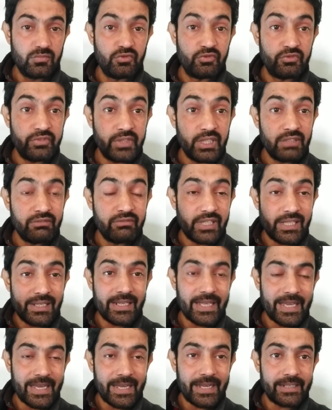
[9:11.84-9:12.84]
we will
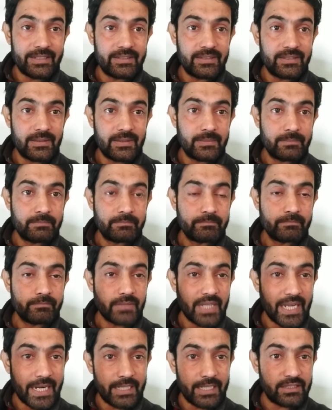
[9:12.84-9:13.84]
add
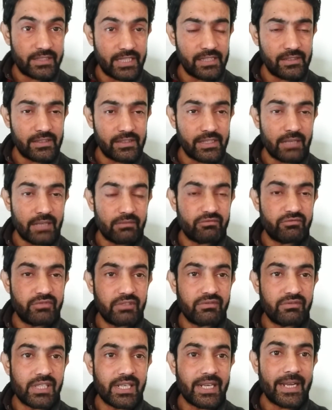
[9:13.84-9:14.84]
at this step we
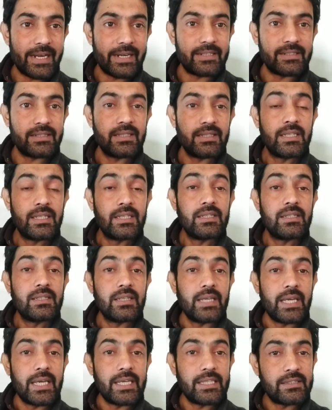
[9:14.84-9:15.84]
will add
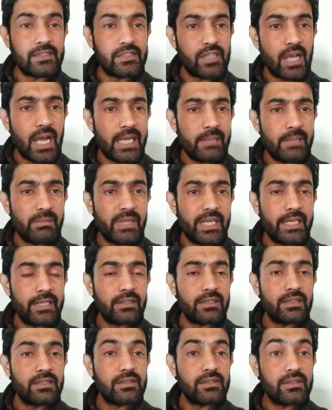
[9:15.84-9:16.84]
enzyme
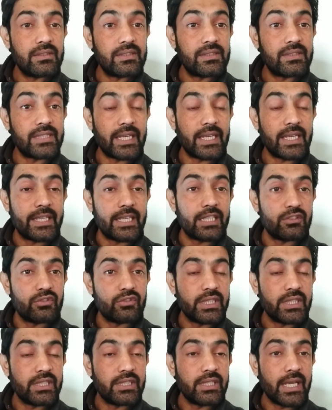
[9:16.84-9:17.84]
linked
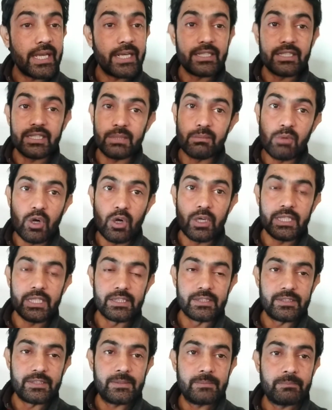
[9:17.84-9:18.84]
secondary
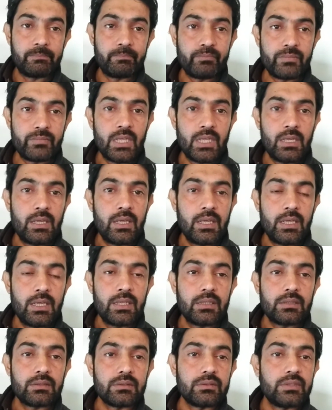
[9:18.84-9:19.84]
antibodies.
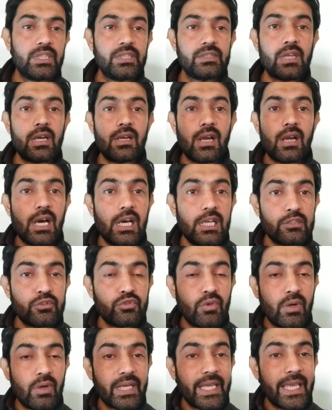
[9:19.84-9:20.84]
These are
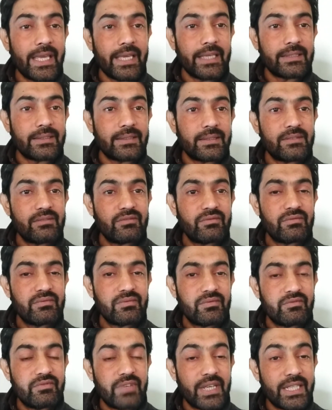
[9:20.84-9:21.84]
also again
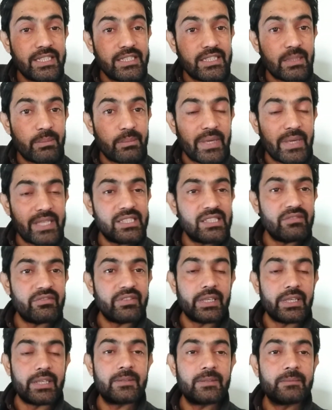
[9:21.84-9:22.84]
very
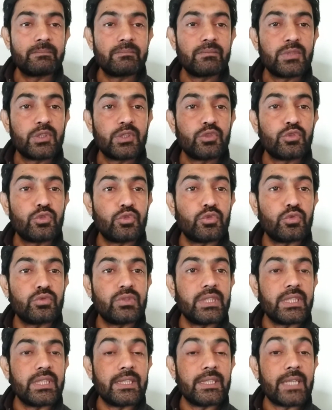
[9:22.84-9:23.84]
specific to
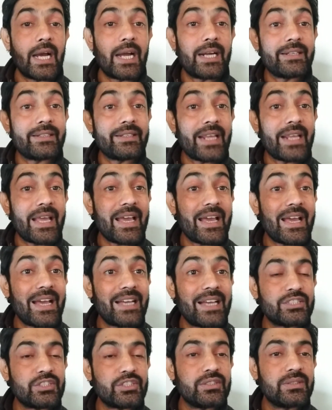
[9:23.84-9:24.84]
the
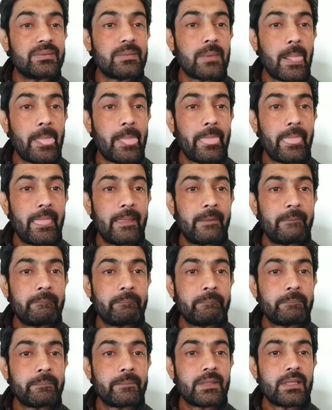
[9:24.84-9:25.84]
attached
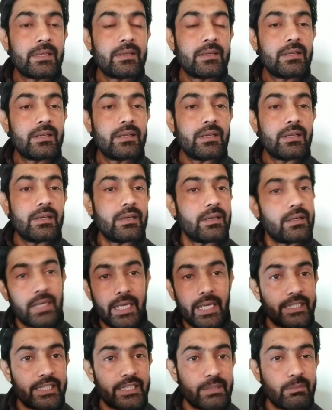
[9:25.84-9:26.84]

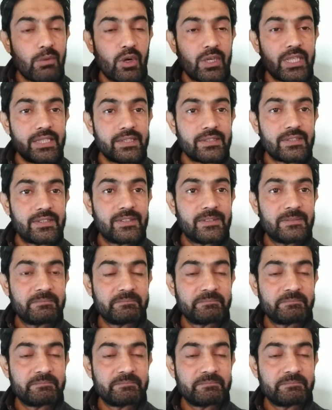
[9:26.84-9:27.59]
antibodies.